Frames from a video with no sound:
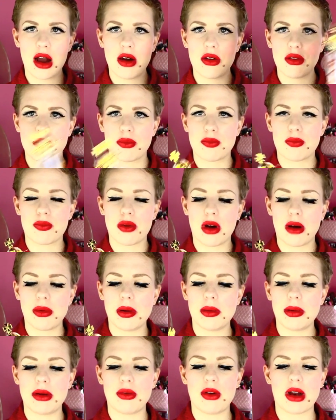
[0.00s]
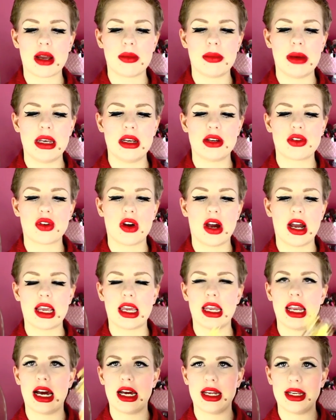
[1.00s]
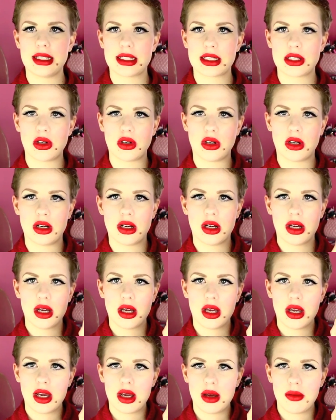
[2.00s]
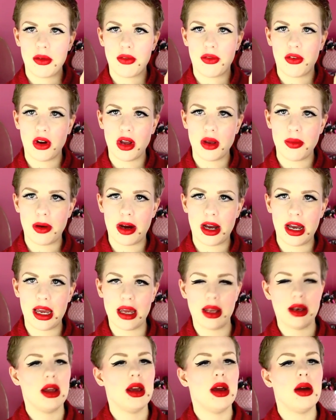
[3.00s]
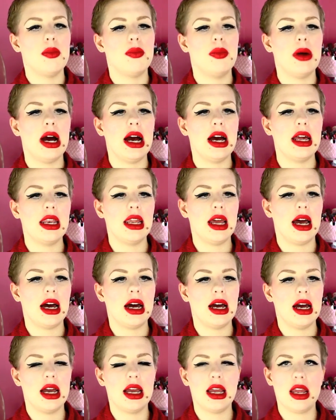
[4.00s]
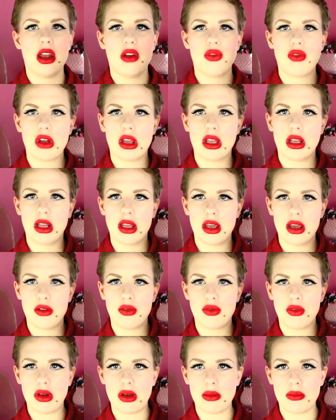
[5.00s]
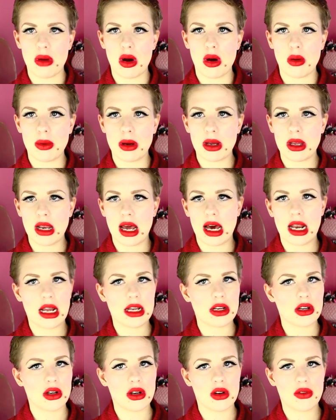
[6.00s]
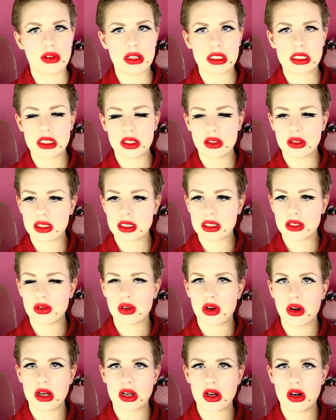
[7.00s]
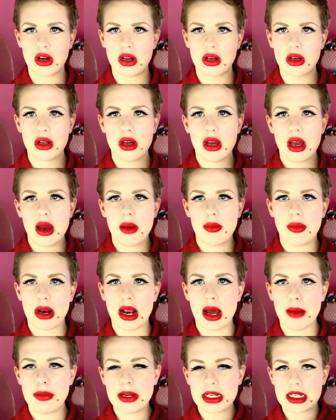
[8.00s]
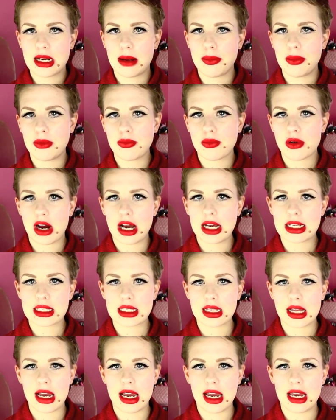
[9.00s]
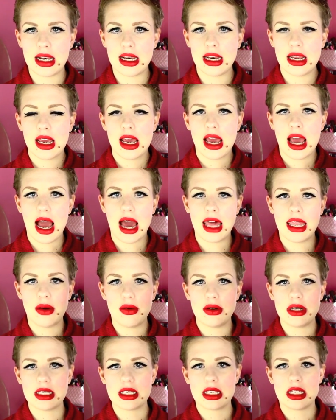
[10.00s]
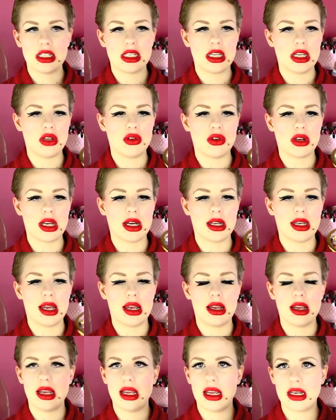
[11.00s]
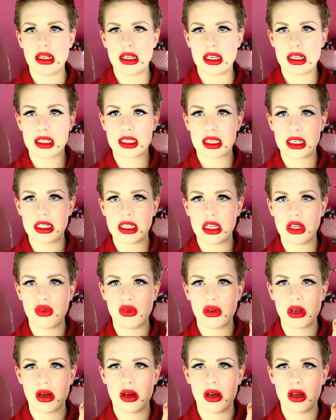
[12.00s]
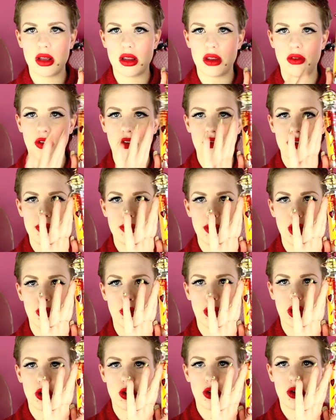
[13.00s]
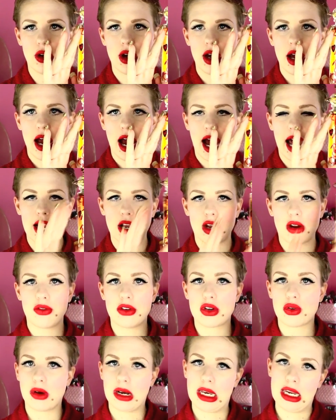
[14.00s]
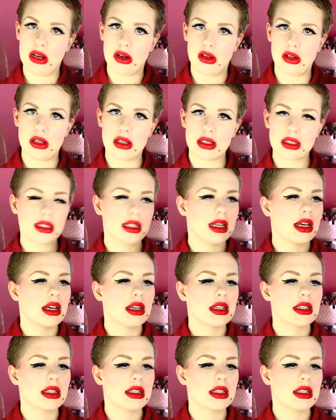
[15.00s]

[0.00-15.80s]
I would probably recommend trying it out in the store before you buy it. But if you live in Melbourne, and I don't know if this deal is still going on, but I picked it up in Priceline, and they were discontinuing the 50ml bottle, and I got it for $20.